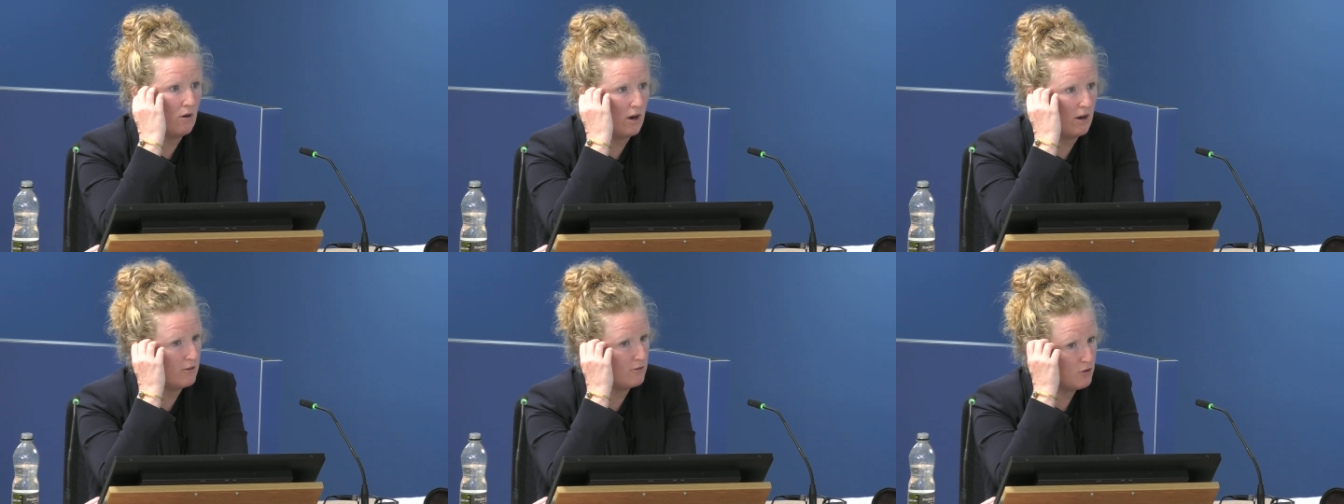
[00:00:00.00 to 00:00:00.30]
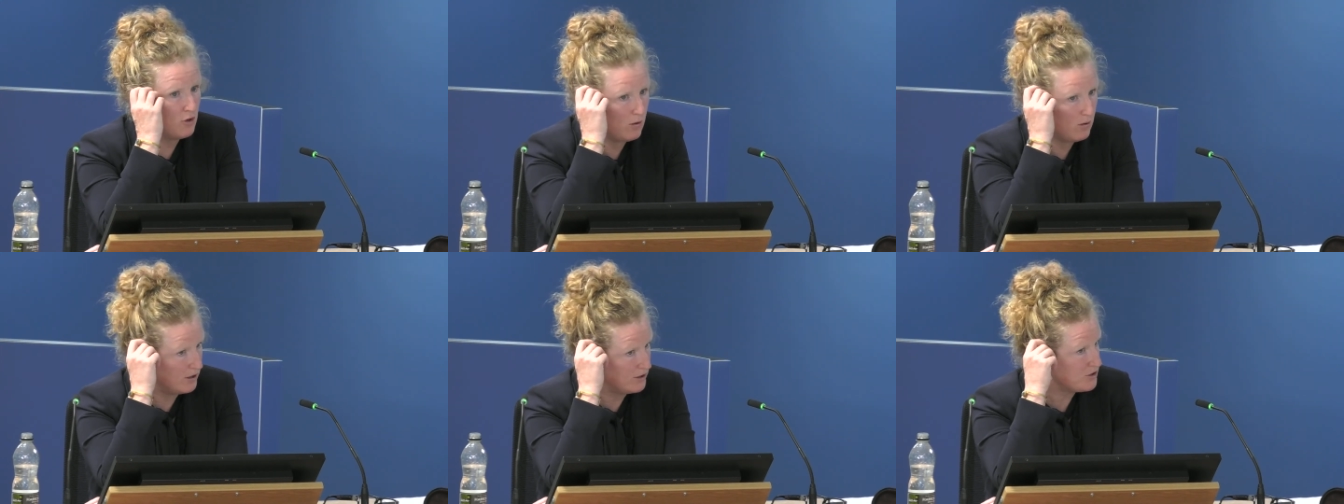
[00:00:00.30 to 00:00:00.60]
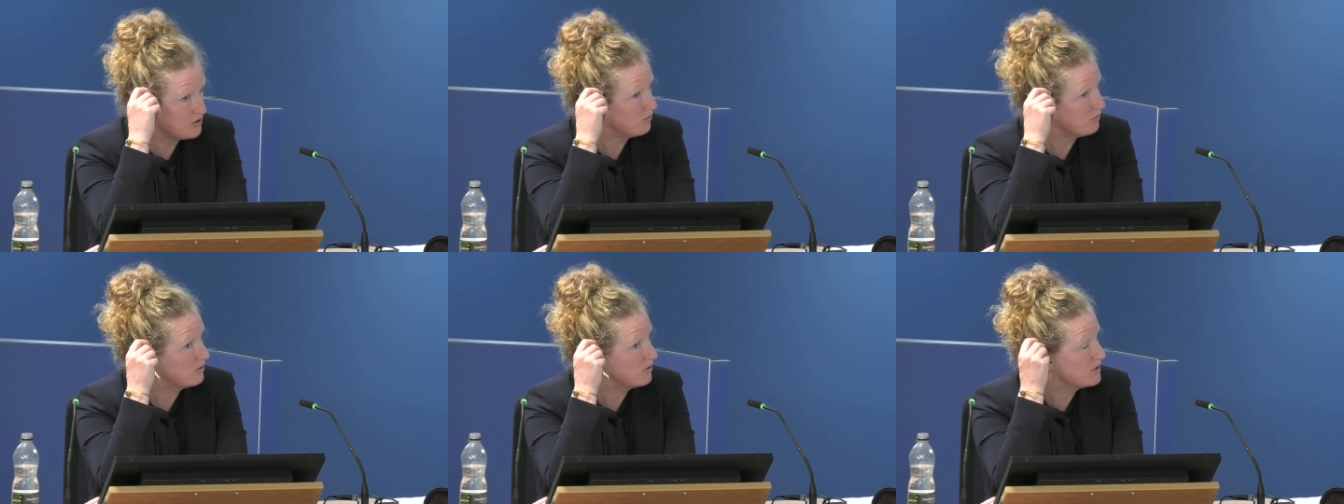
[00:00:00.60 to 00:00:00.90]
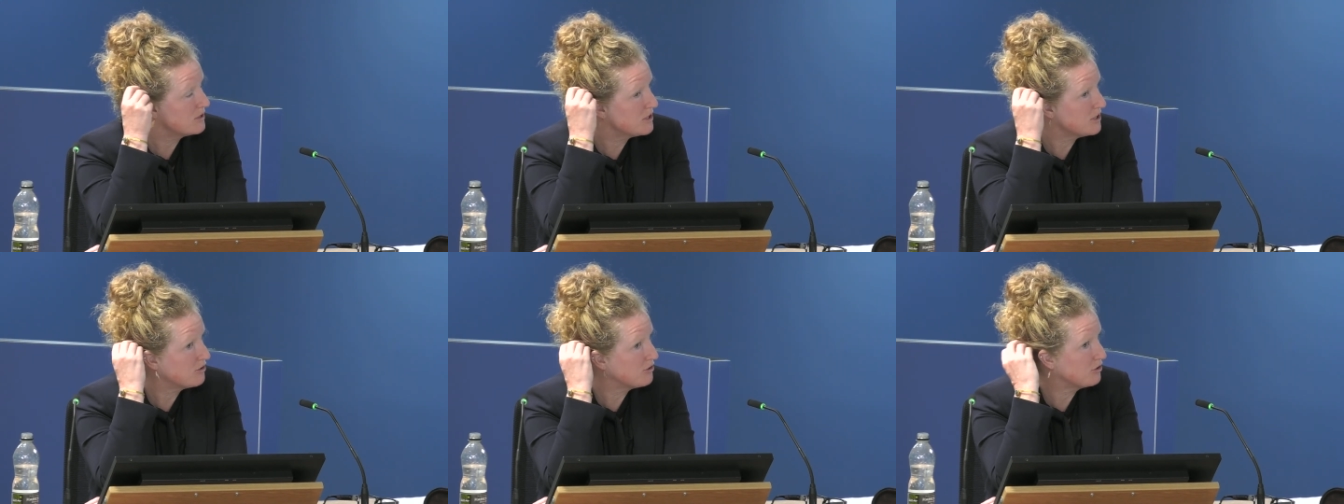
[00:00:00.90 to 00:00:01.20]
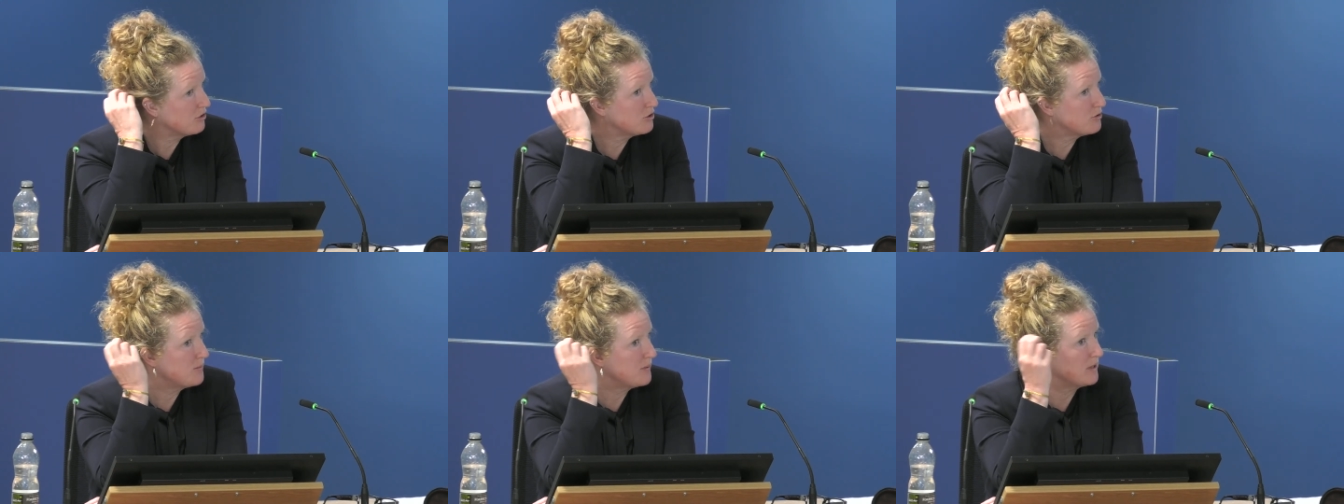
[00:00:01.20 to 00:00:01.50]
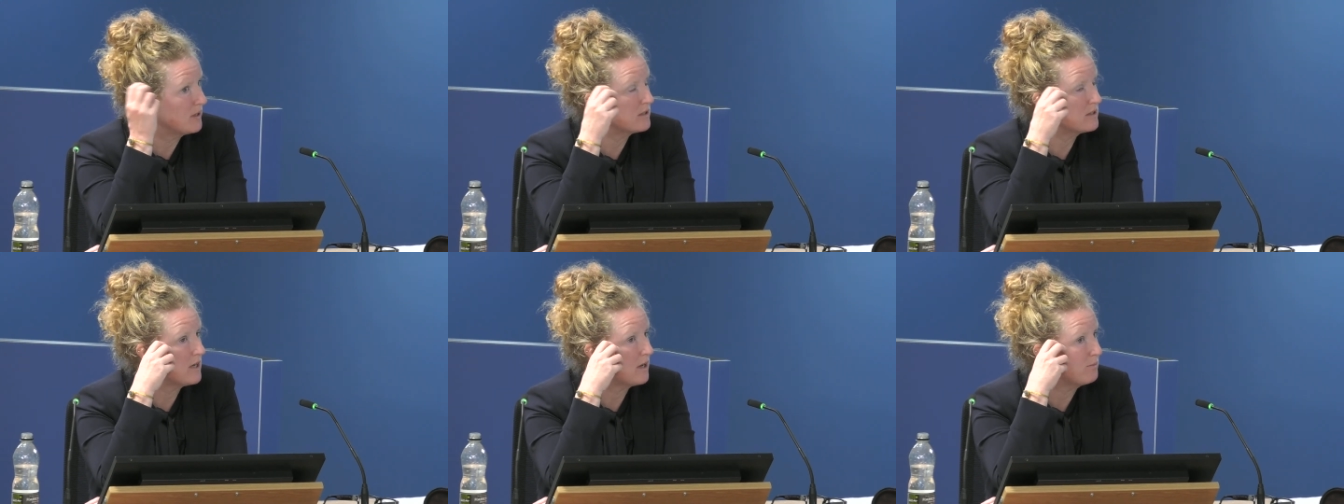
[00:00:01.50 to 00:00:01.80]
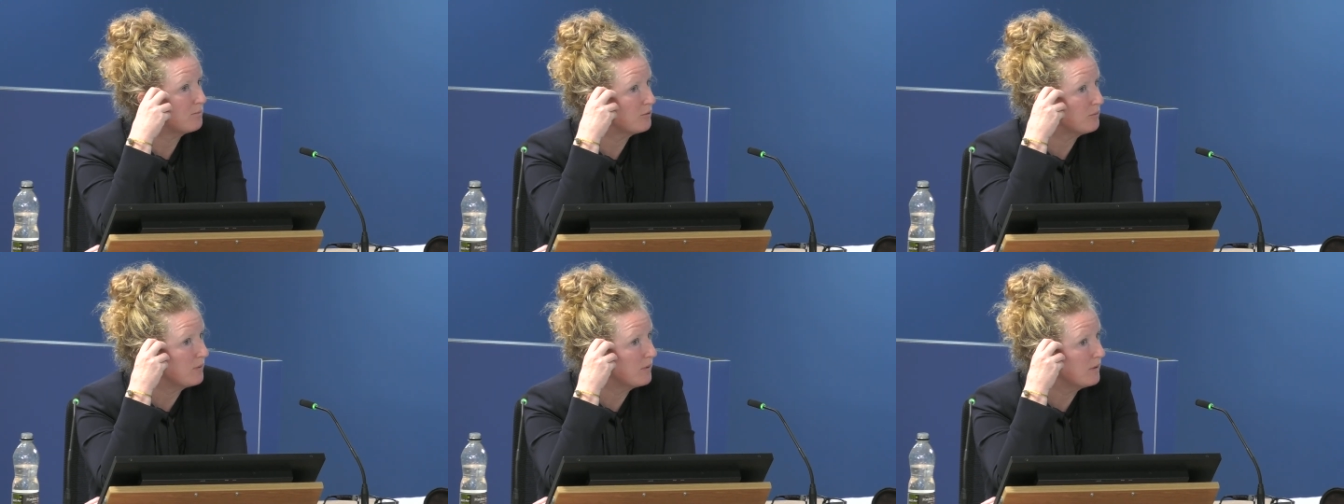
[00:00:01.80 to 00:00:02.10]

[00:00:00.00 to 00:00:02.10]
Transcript: No, I don't consider it to be acceptable.